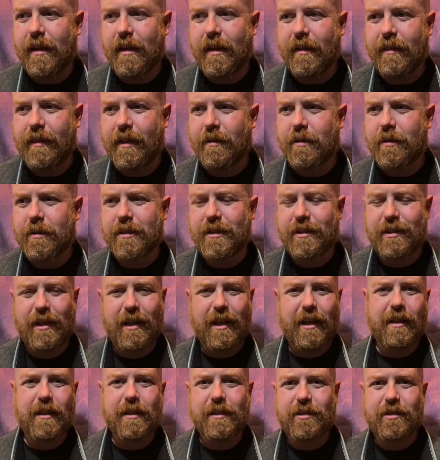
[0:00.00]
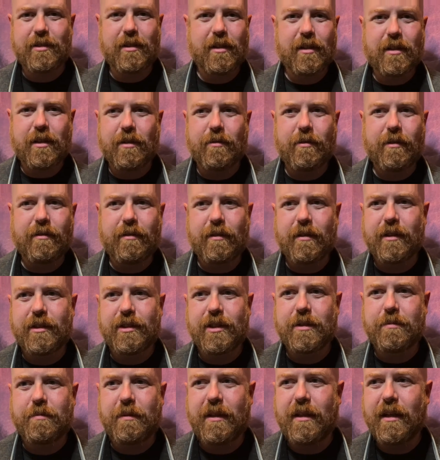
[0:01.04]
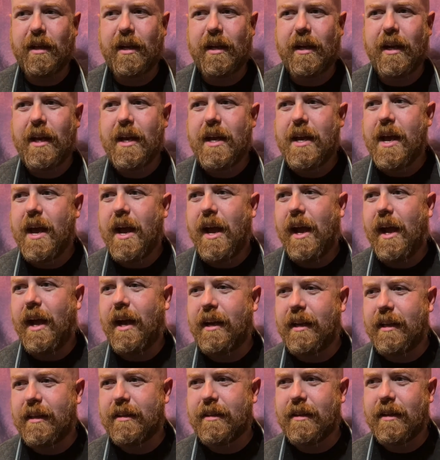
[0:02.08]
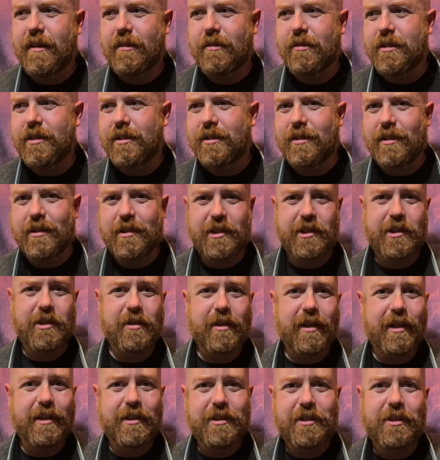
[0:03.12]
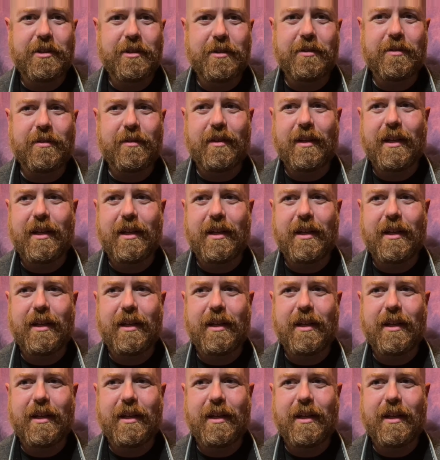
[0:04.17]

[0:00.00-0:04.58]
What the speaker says: they were singing this song called "We've Only Just Begun," and he thought it was such a great tune.